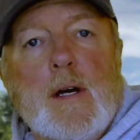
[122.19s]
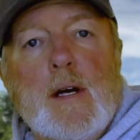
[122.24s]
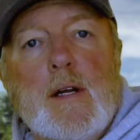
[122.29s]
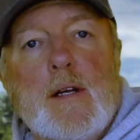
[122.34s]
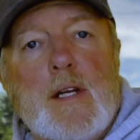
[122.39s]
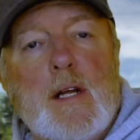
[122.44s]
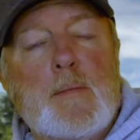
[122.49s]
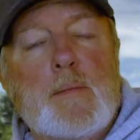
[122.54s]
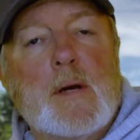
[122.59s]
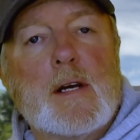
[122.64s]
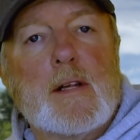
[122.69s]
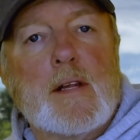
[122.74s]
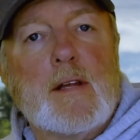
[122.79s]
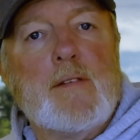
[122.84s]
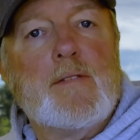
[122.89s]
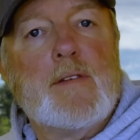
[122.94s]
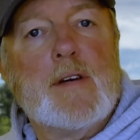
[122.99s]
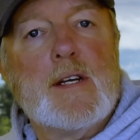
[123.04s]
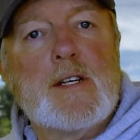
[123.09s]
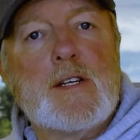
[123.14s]
typically
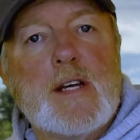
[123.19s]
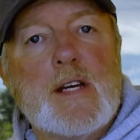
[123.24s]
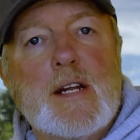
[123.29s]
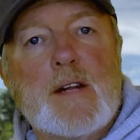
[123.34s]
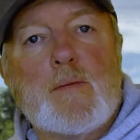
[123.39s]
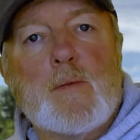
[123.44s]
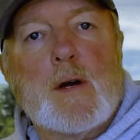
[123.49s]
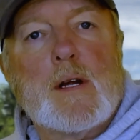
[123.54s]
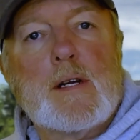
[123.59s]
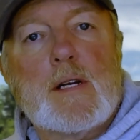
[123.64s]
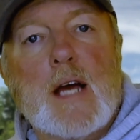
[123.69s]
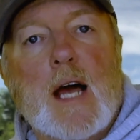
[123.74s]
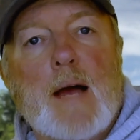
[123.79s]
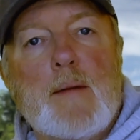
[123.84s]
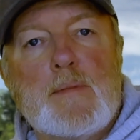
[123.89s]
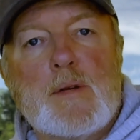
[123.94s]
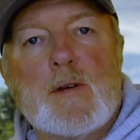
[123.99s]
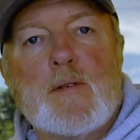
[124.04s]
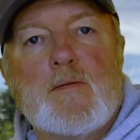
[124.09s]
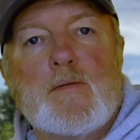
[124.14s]
fish in and what
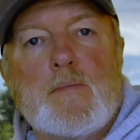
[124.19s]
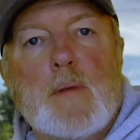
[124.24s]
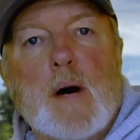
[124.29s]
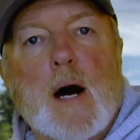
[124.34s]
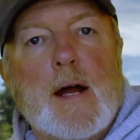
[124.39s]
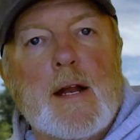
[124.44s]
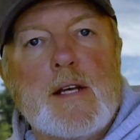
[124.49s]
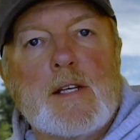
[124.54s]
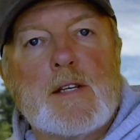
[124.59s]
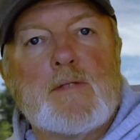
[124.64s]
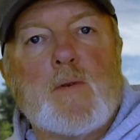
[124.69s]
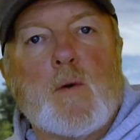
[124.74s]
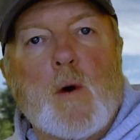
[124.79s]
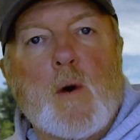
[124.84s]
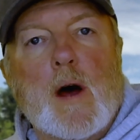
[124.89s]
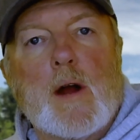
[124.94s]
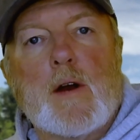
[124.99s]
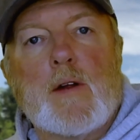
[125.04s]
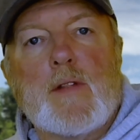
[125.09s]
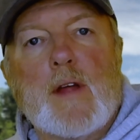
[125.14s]
types of bodies of
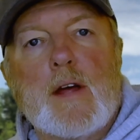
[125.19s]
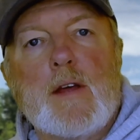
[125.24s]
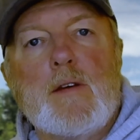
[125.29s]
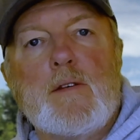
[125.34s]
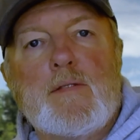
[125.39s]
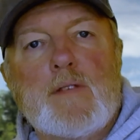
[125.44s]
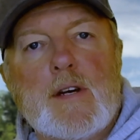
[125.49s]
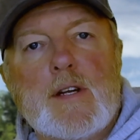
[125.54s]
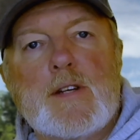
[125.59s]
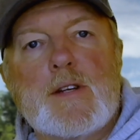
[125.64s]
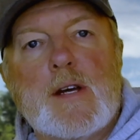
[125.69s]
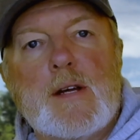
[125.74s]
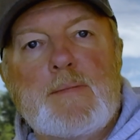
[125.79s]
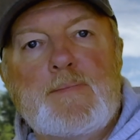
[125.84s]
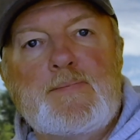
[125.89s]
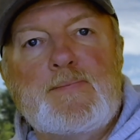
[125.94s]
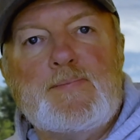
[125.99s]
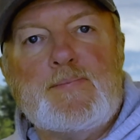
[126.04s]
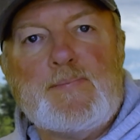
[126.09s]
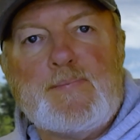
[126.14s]
water that you fish
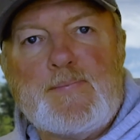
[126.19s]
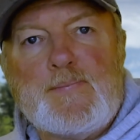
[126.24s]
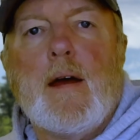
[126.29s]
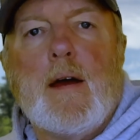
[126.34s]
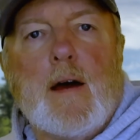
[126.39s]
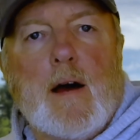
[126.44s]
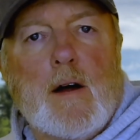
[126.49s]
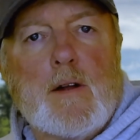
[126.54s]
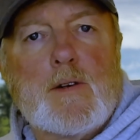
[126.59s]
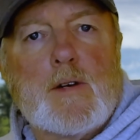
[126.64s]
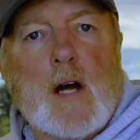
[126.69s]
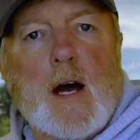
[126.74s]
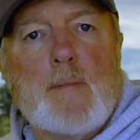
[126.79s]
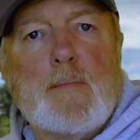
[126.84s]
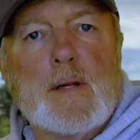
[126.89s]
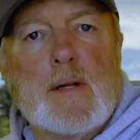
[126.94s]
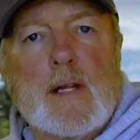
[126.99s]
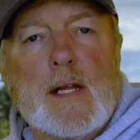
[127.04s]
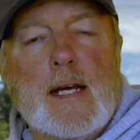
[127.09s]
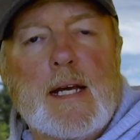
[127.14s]
in. I'll drop
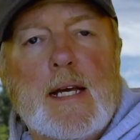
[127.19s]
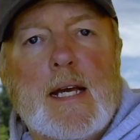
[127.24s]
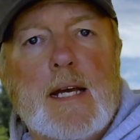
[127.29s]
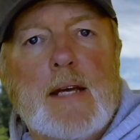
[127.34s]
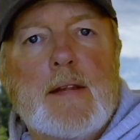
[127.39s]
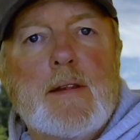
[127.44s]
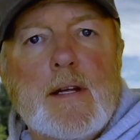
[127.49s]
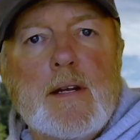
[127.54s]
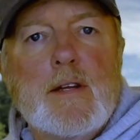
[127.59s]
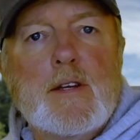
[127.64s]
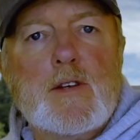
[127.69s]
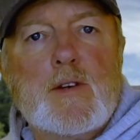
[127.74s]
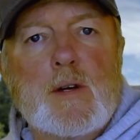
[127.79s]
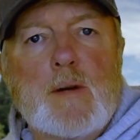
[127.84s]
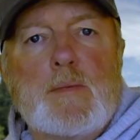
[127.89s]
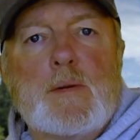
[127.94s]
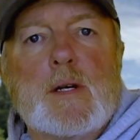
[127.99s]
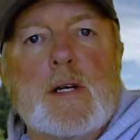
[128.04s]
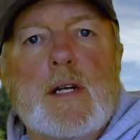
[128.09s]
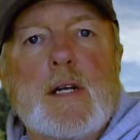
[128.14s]
a link in the
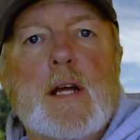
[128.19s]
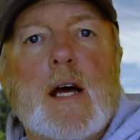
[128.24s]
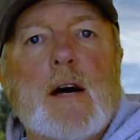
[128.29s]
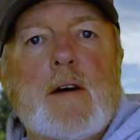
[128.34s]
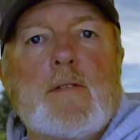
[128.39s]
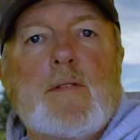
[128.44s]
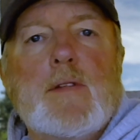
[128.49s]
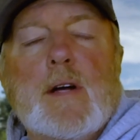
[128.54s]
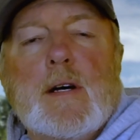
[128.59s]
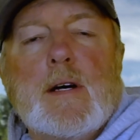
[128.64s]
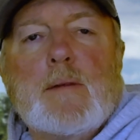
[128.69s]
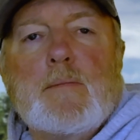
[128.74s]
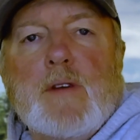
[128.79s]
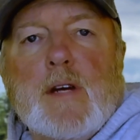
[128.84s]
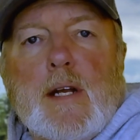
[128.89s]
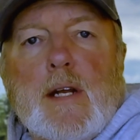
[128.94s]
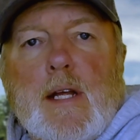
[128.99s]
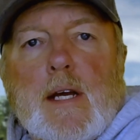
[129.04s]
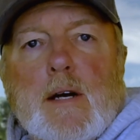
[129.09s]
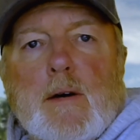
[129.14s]
description of the
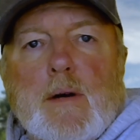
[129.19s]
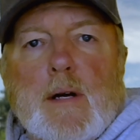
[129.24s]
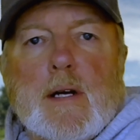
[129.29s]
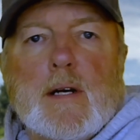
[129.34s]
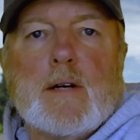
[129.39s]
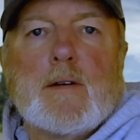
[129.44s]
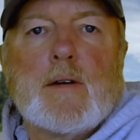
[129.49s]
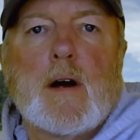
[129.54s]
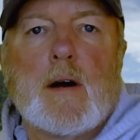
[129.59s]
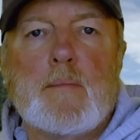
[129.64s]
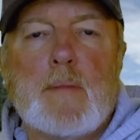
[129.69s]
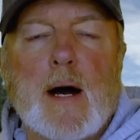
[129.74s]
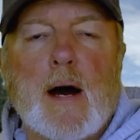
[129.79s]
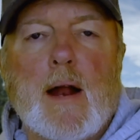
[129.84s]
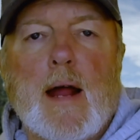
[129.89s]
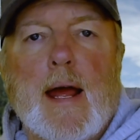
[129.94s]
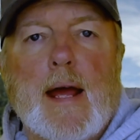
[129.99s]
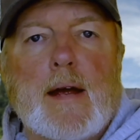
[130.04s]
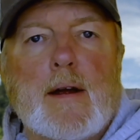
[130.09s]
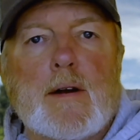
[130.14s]
video here
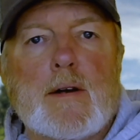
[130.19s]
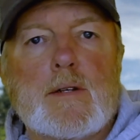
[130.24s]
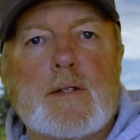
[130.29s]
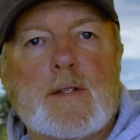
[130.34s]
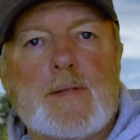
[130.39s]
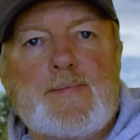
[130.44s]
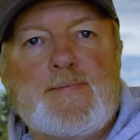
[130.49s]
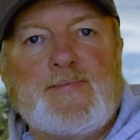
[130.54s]
about anchors.